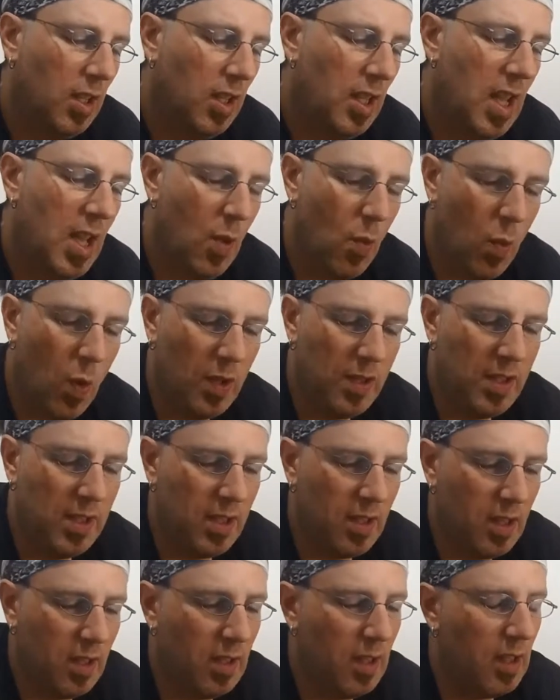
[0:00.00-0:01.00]
Yeah,
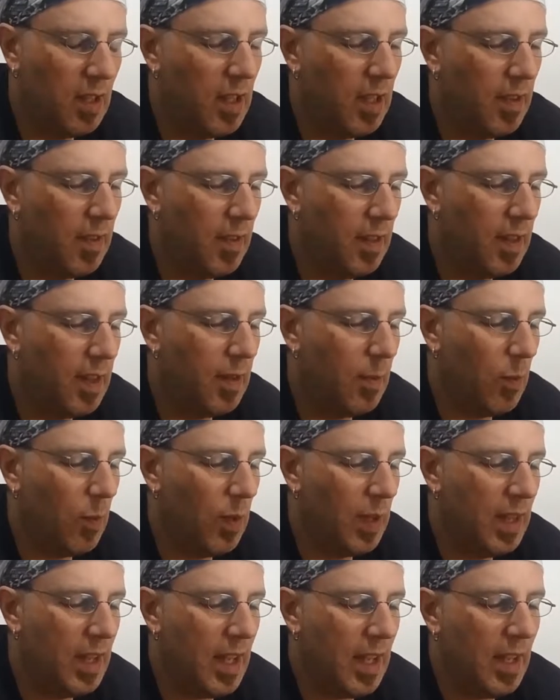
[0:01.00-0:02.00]
once
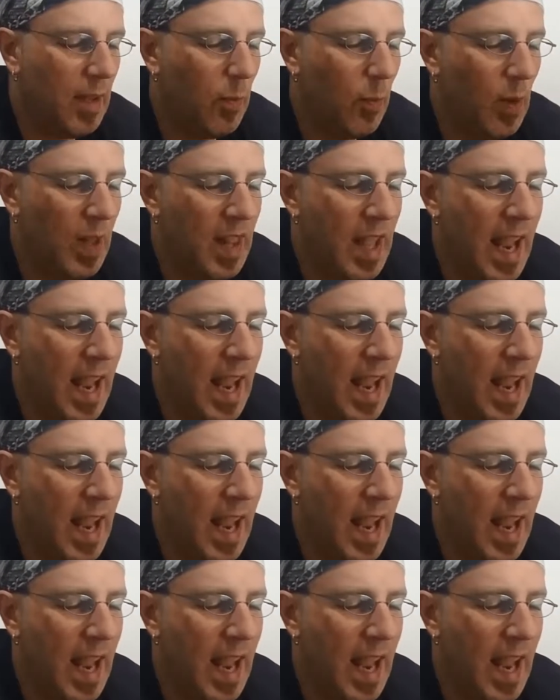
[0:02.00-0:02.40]
when